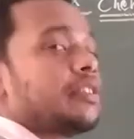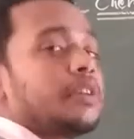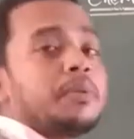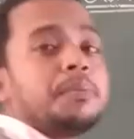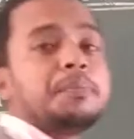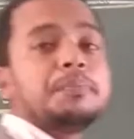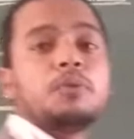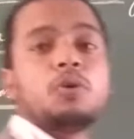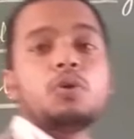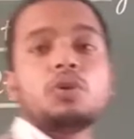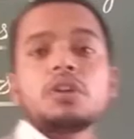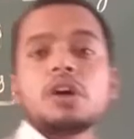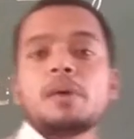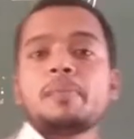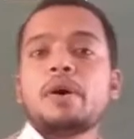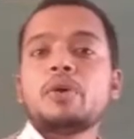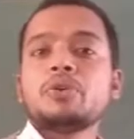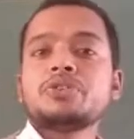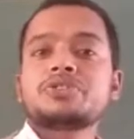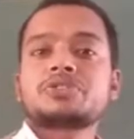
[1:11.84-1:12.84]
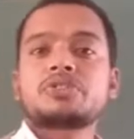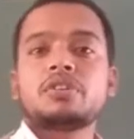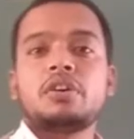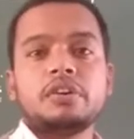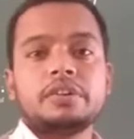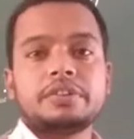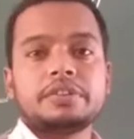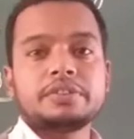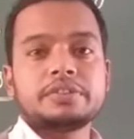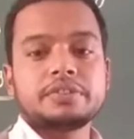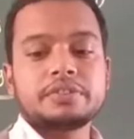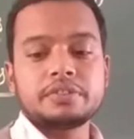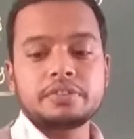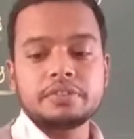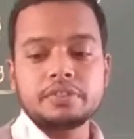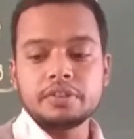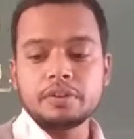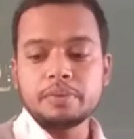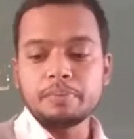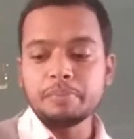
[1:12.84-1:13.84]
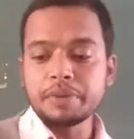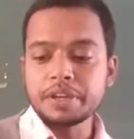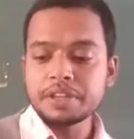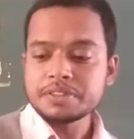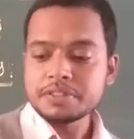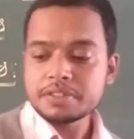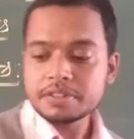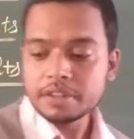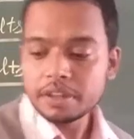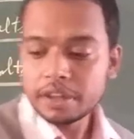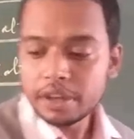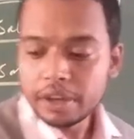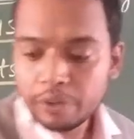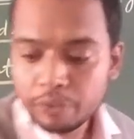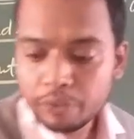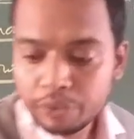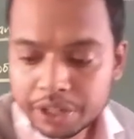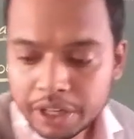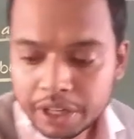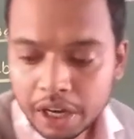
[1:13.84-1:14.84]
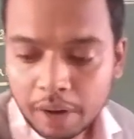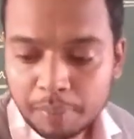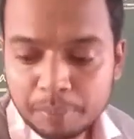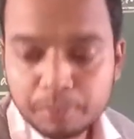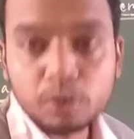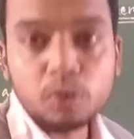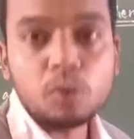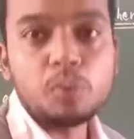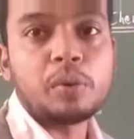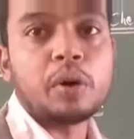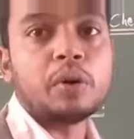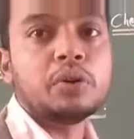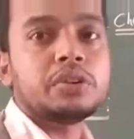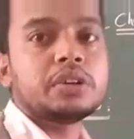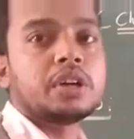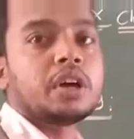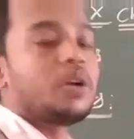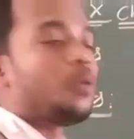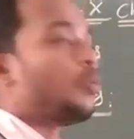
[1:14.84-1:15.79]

more about salt, means we have know about